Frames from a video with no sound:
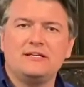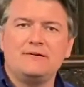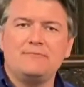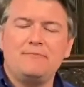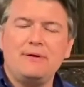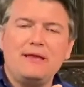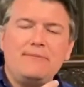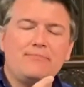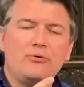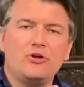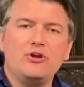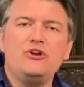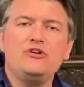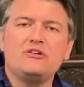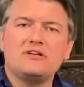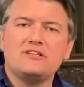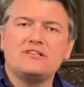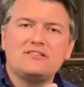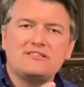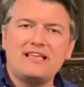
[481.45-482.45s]
People who
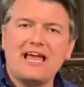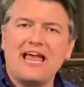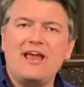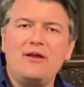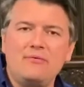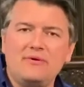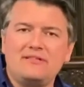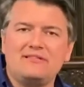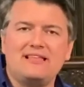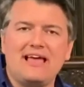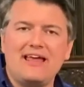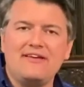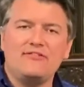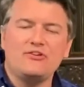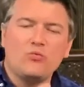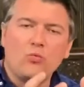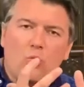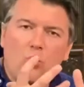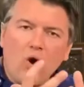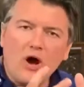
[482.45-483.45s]
can say with David,
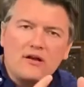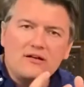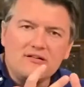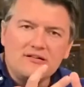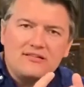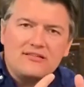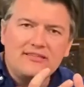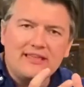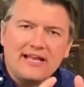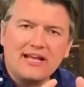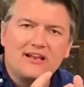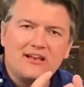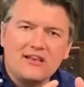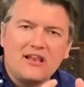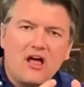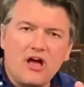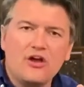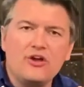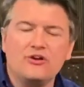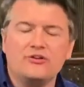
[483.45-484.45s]
one thing
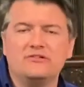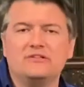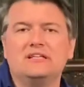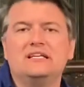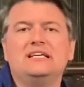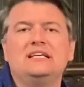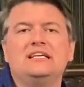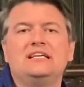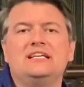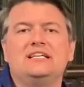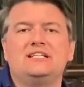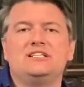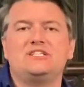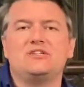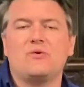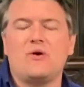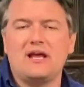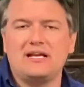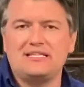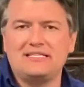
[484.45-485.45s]
alone
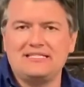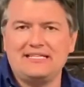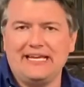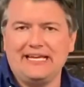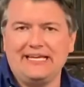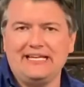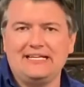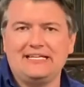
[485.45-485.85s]
do I seek,